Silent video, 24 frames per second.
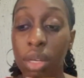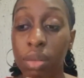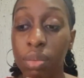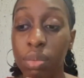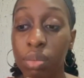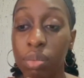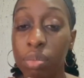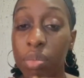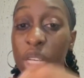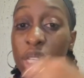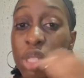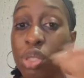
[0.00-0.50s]

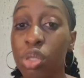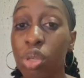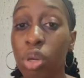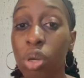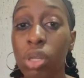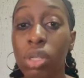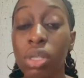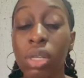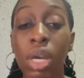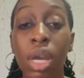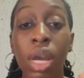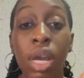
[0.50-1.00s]
make
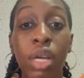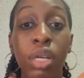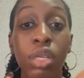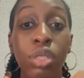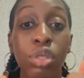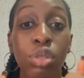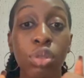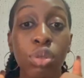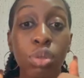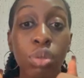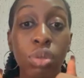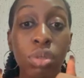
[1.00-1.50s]
sure
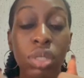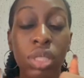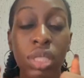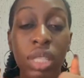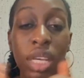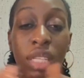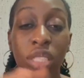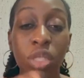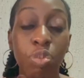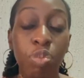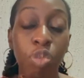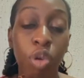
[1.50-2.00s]
you
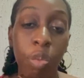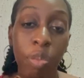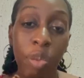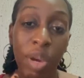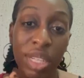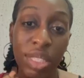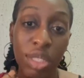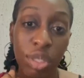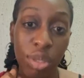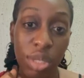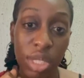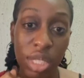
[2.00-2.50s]
take the
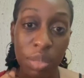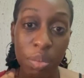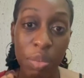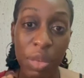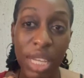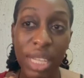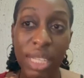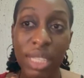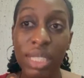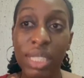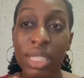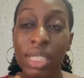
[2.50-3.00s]
proper
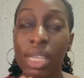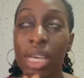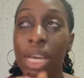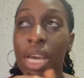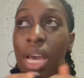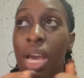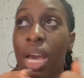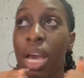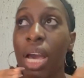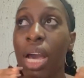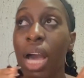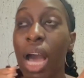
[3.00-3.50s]
treatment.
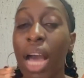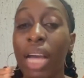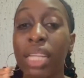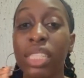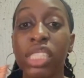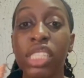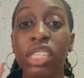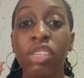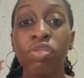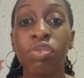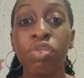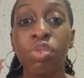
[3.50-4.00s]

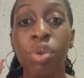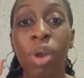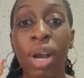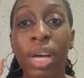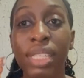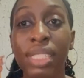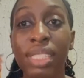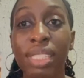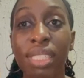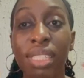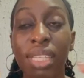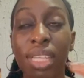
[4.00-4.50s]
And if you
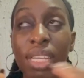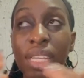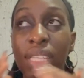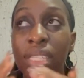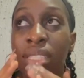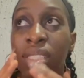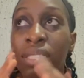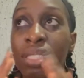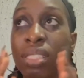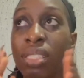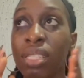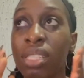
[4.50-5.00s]
are
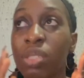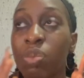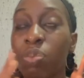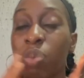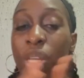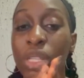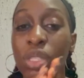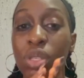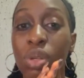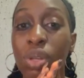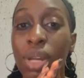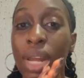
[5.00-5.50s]
seeing these
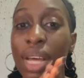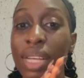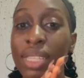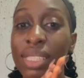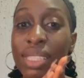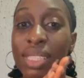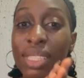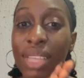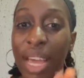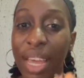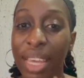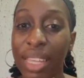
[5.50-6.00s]
particular
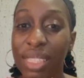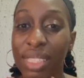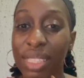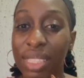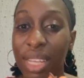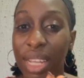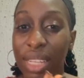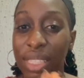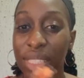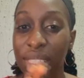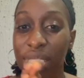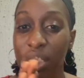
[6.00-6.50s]
signs
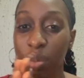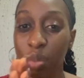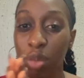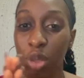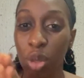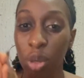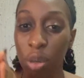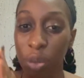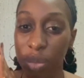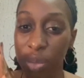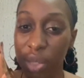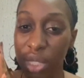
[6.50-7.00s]
and
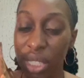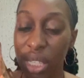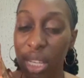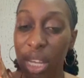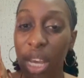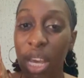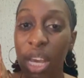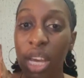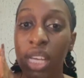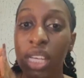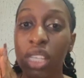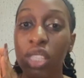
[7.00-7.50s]
symptoms,
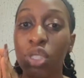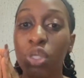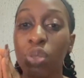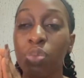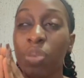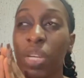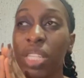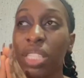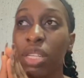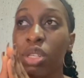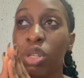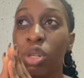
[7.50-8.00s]
it's
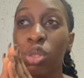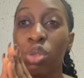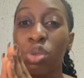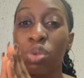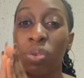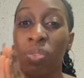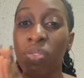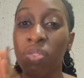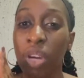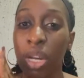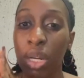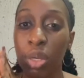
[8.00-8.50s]
better not
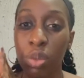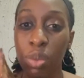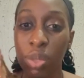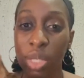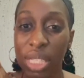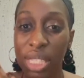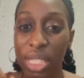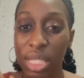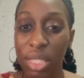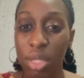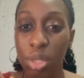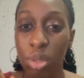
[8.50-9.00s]
to
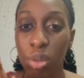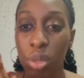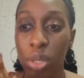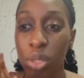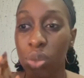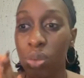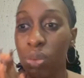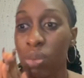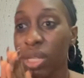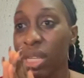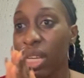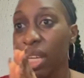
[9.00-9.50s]
overlook it, so
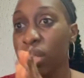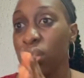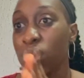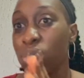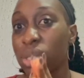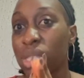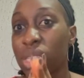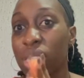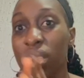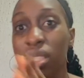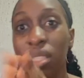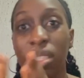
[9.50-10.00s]
it won't get to
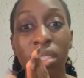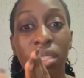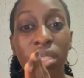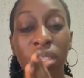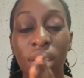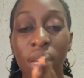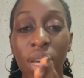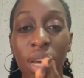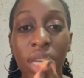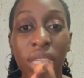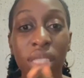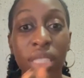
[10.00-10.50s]
this
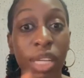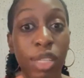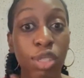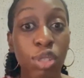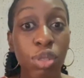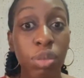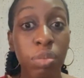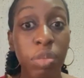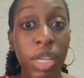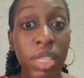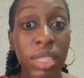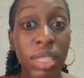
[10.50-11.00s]

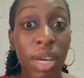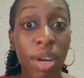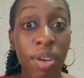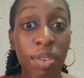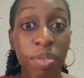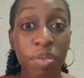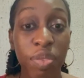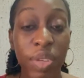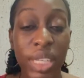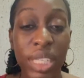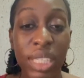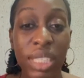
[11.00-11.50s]
detrimental
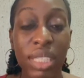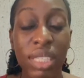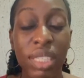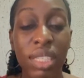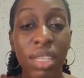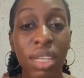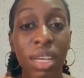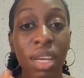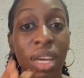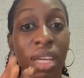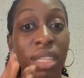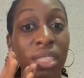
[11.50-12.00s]

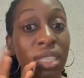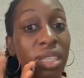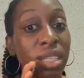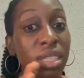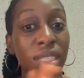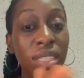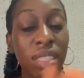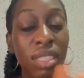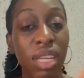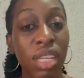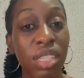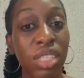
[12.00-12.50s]
phase,
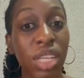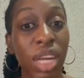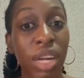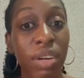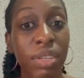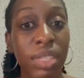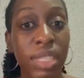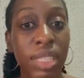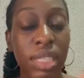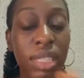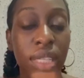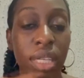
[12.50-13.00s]
this
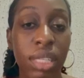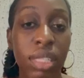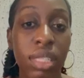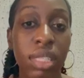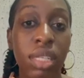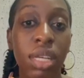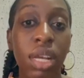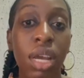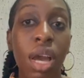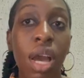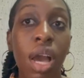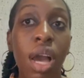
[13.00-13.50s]
tertiary
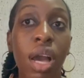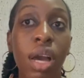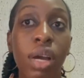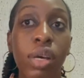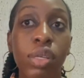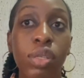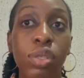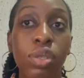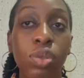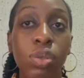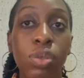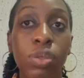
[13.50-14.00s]
stage.
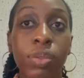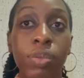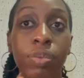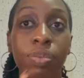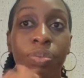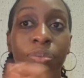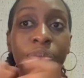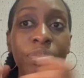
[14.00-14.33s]
So